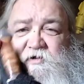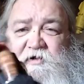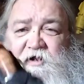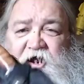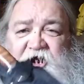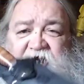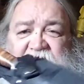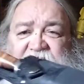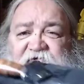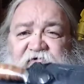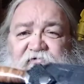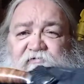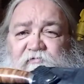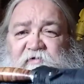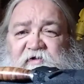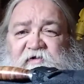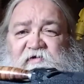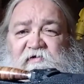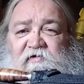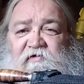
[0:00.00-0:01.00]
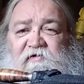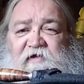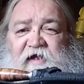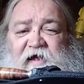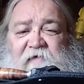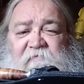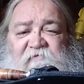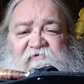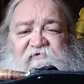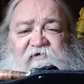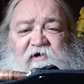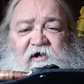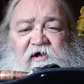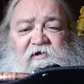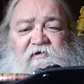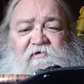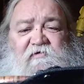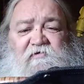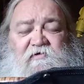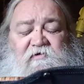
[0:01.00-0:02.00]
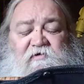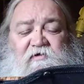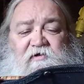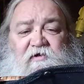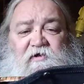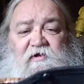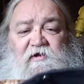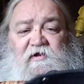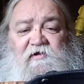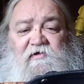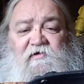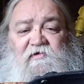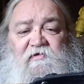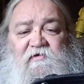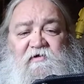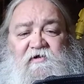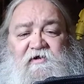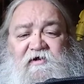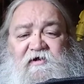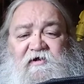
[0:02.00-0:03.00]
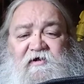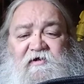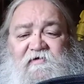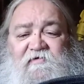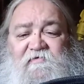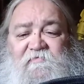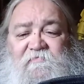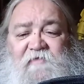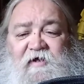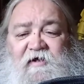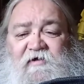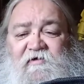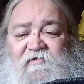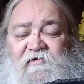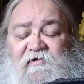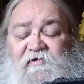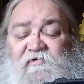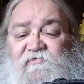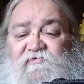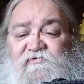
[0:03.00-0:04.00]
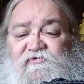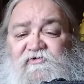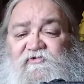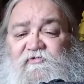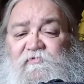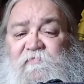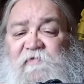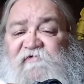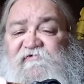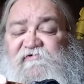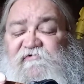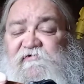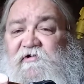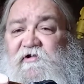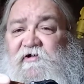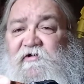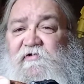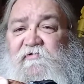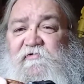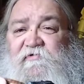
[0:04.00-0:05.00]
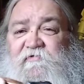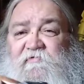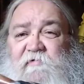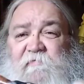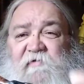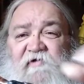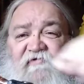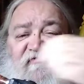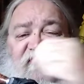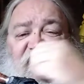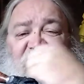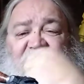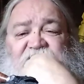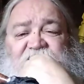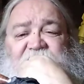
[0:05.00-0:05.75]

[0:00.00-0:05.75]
I got this one on Amazon, uh, I don't know, two months ago, three months ago,